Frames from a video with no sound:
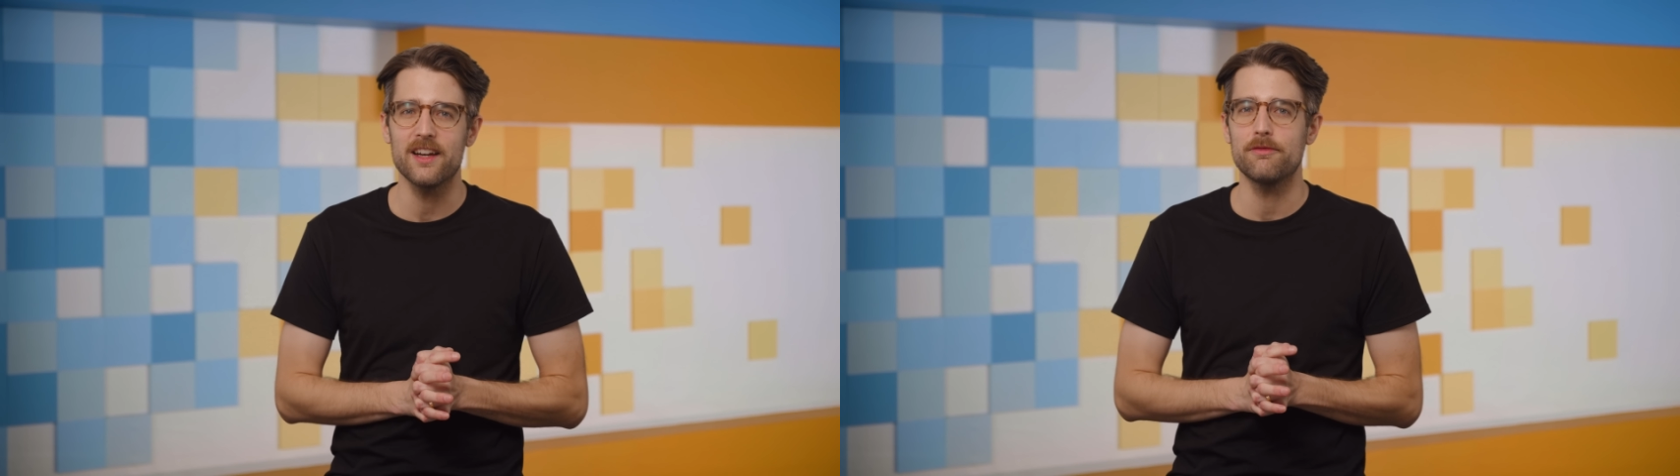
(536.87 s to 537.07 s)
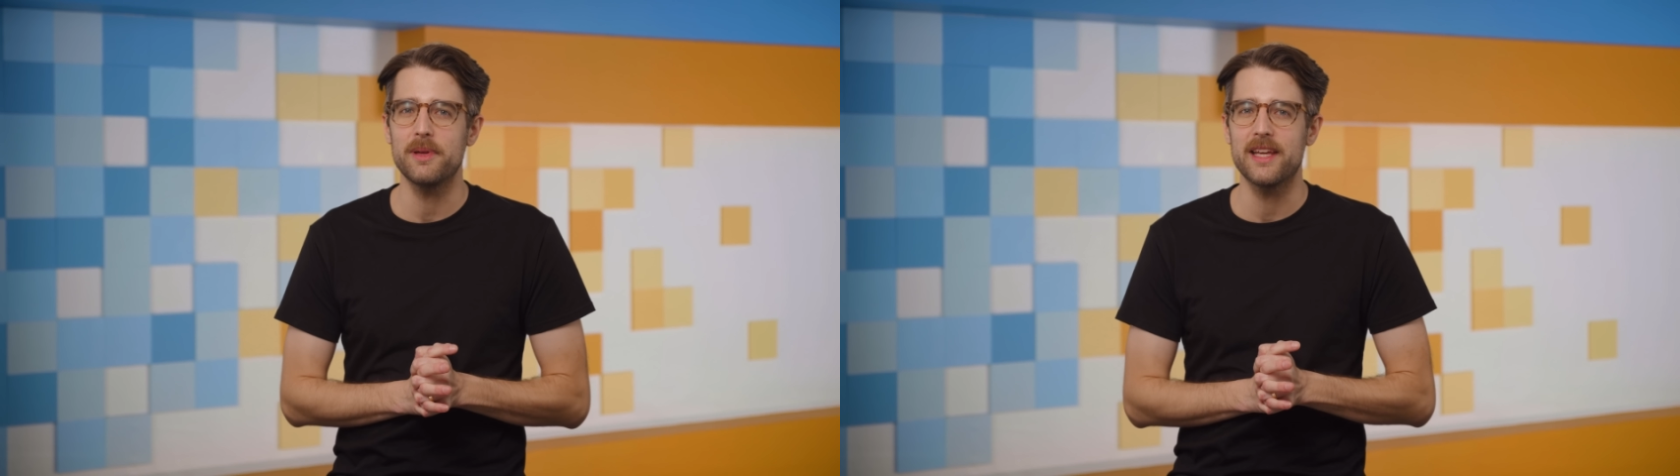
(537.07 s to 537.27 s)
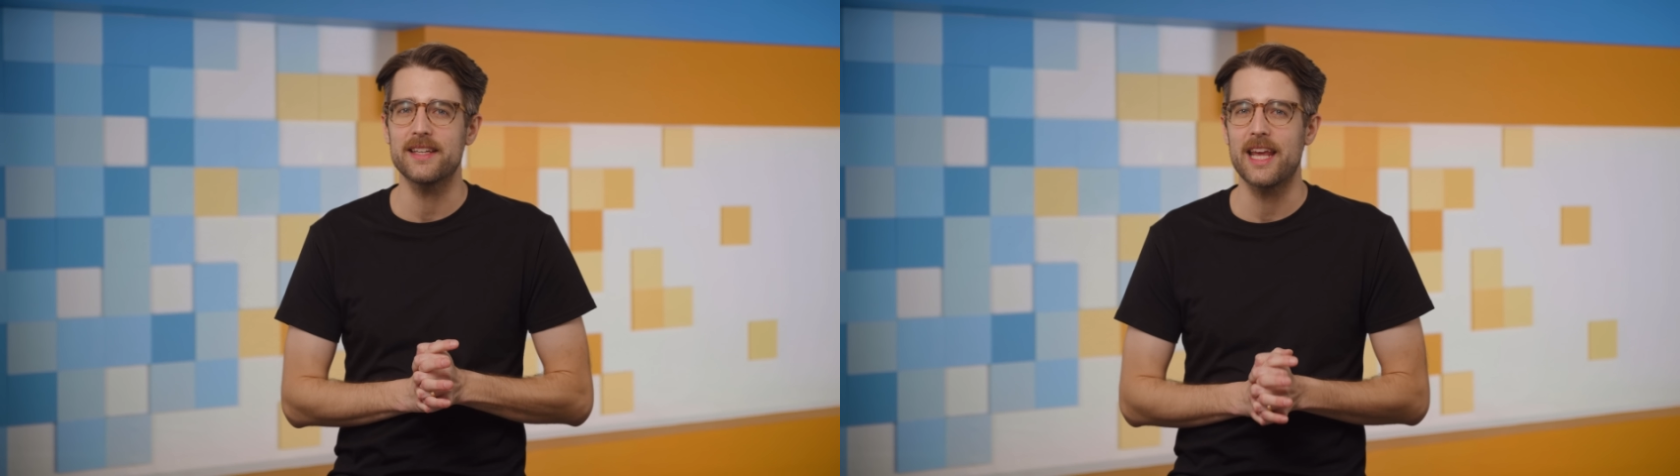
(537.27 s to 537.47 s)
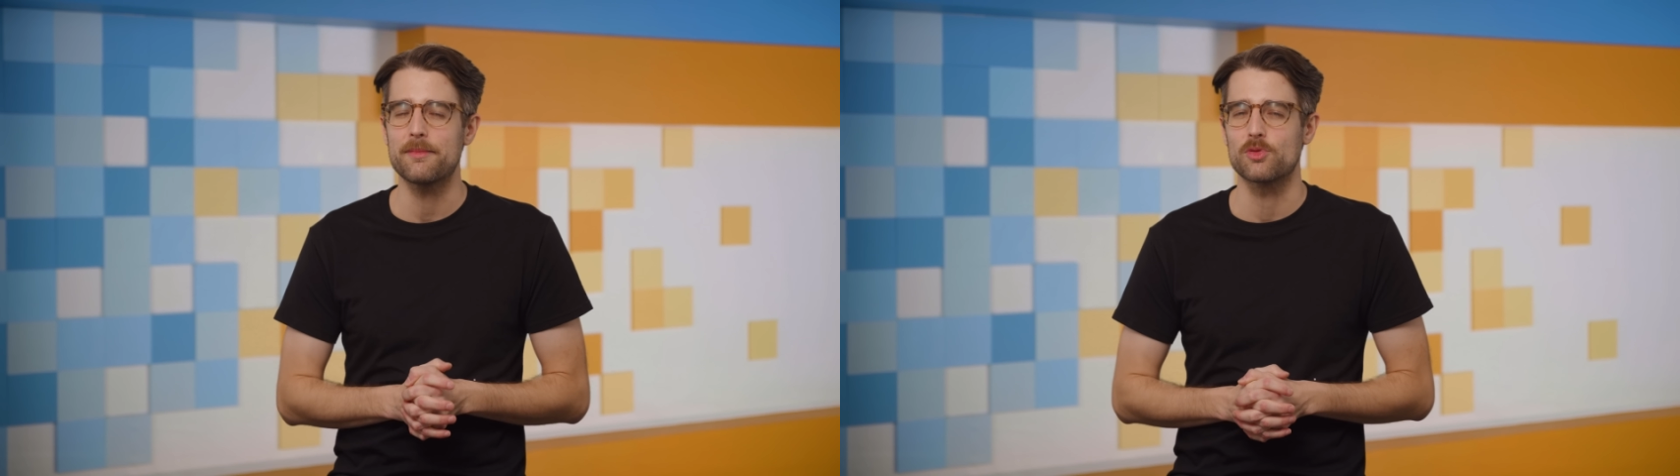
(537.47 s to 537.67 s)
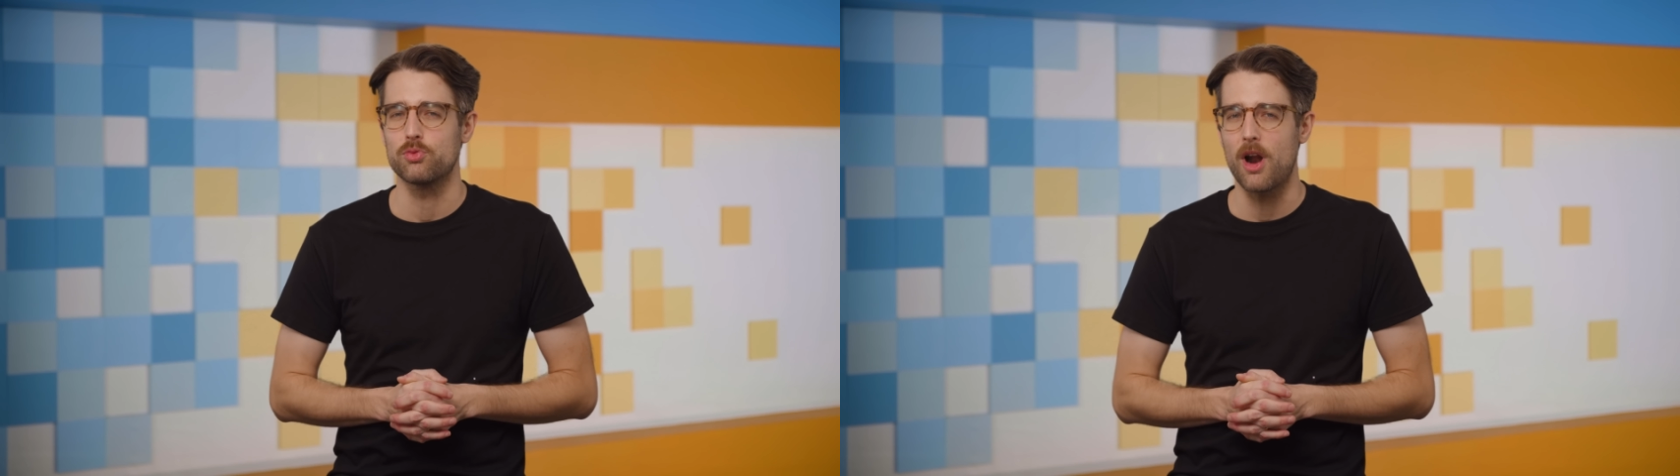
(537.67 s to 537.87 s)
of being
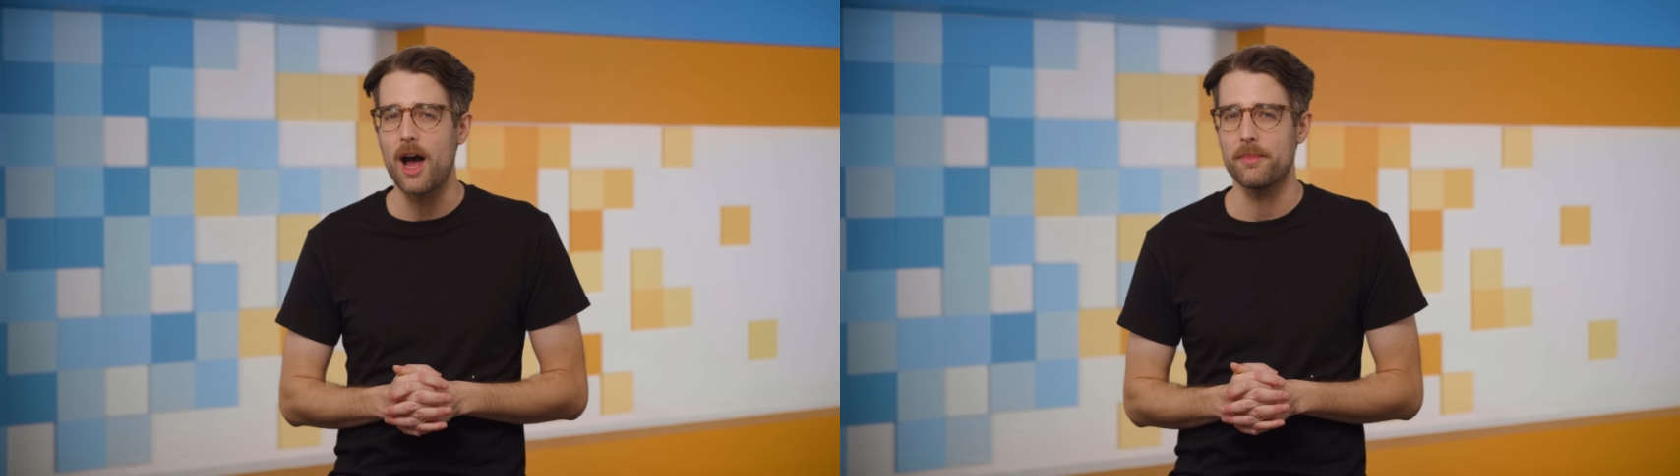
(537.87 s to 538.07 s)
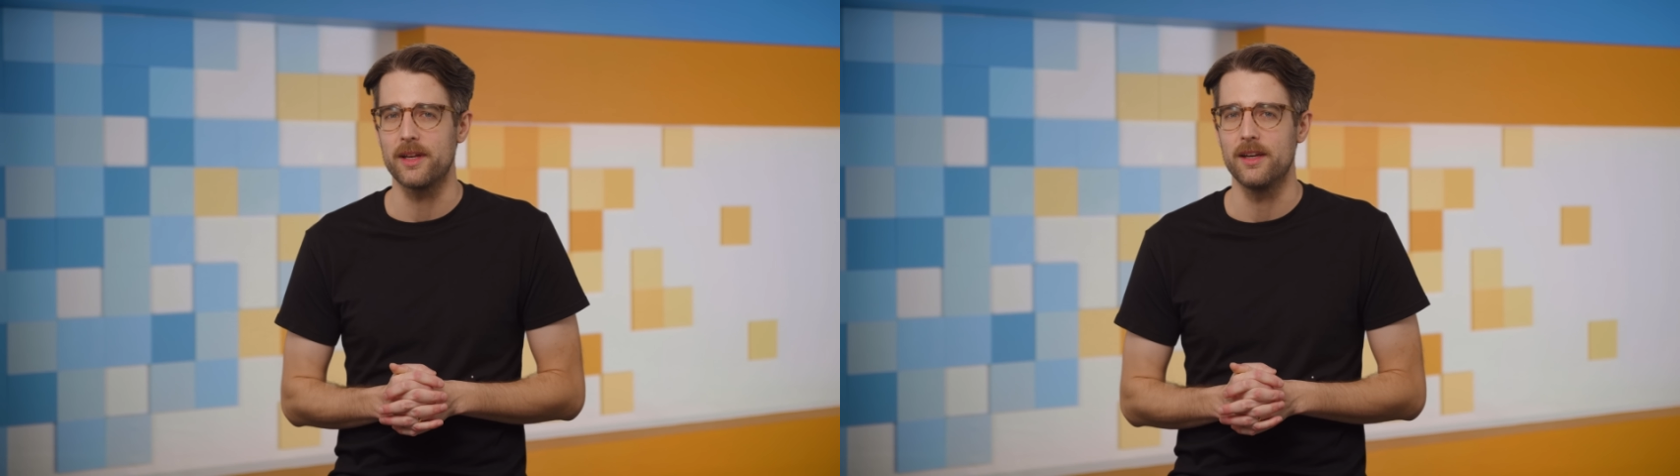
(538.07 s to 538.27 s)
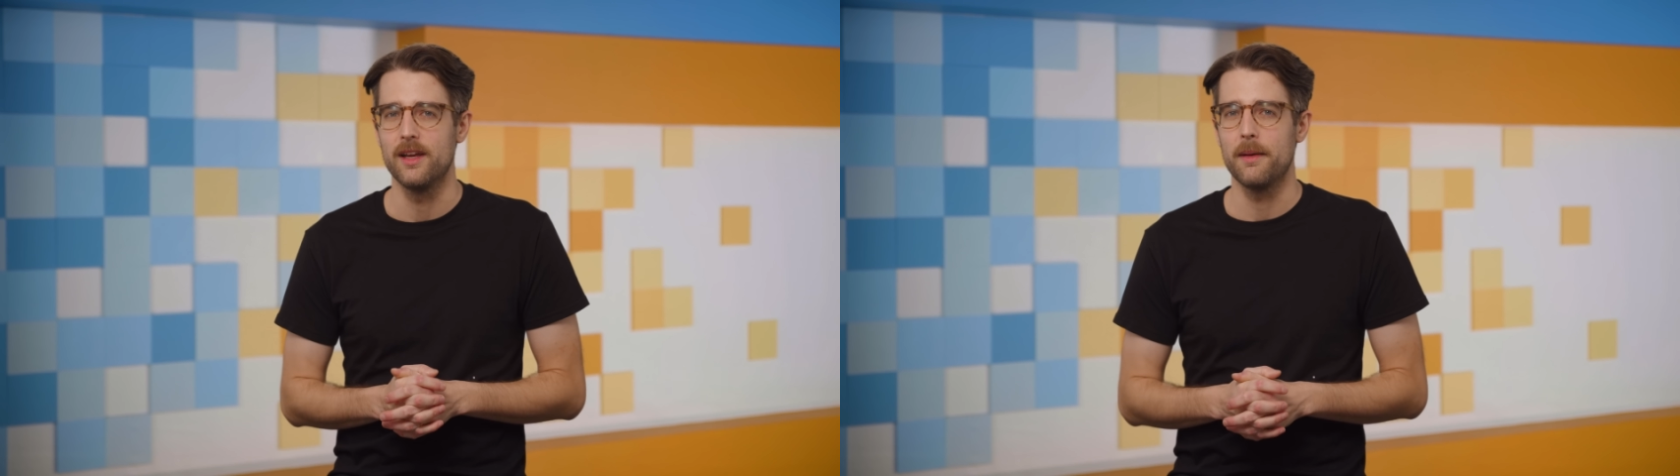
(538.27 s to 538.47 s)
named Robin,